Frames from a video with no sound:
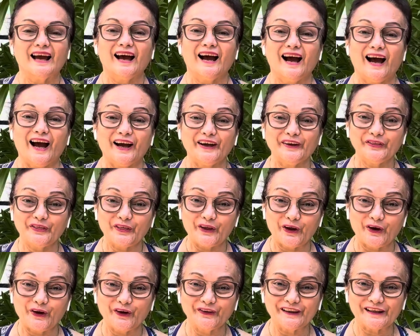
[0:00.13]
Hi
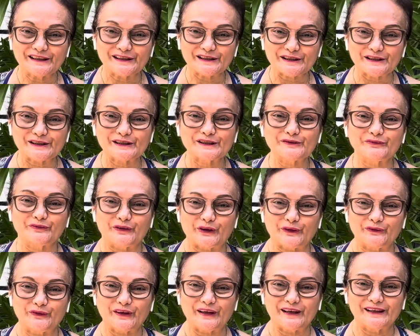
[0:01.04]
there, this is
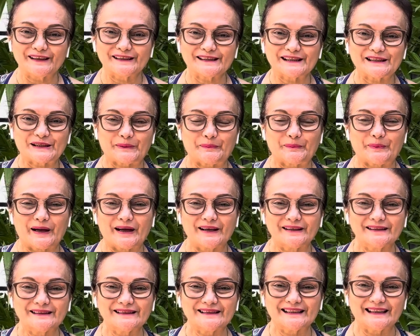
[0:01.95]
Vivian
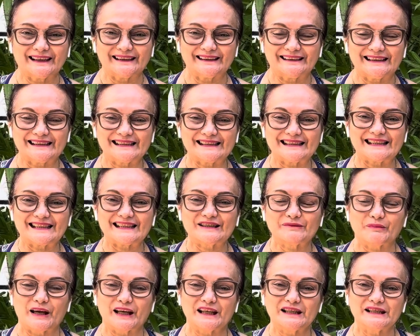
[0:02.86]
Zapanta. This is
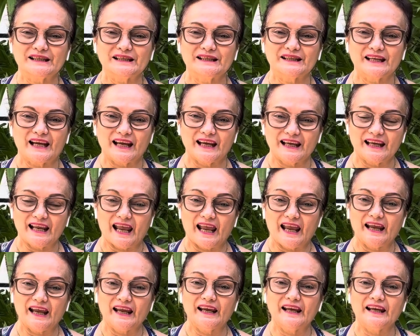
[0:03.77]
my day
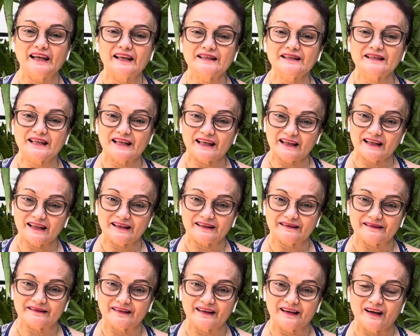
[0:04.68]

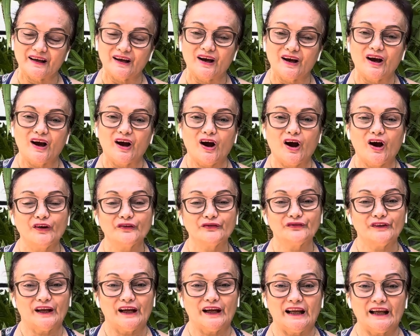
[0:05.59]
18
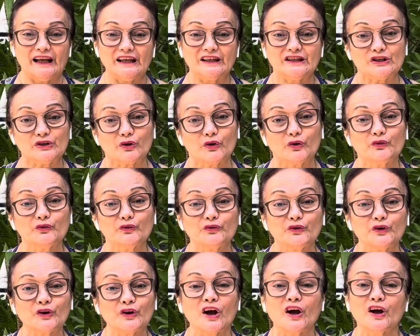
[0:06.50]
of the 18
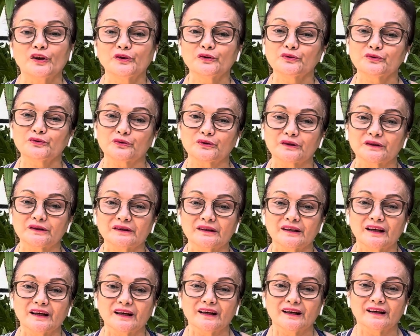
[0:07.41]
over 100
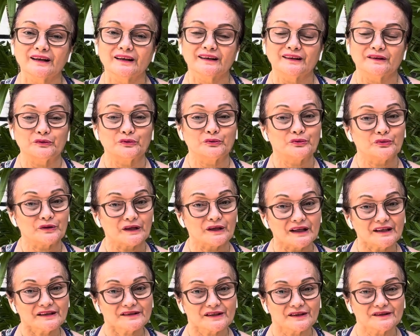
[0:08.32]

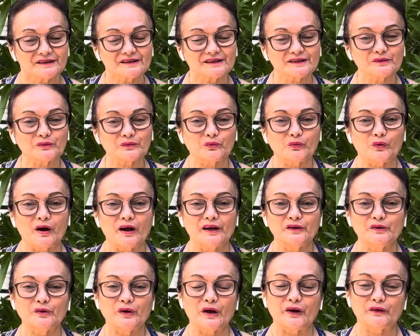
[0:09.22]
reasons why
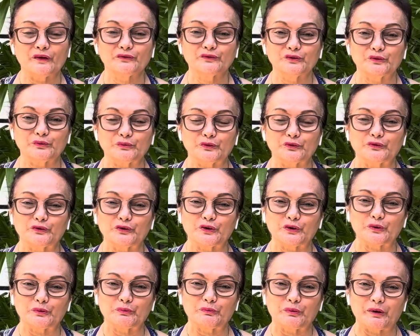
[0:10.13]
you have to move
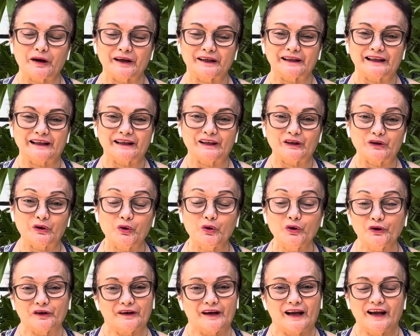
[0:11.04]
your body
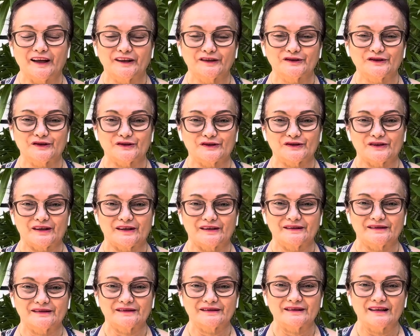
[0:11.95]
or
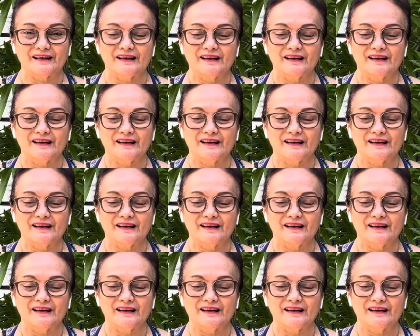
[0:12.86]
exercise.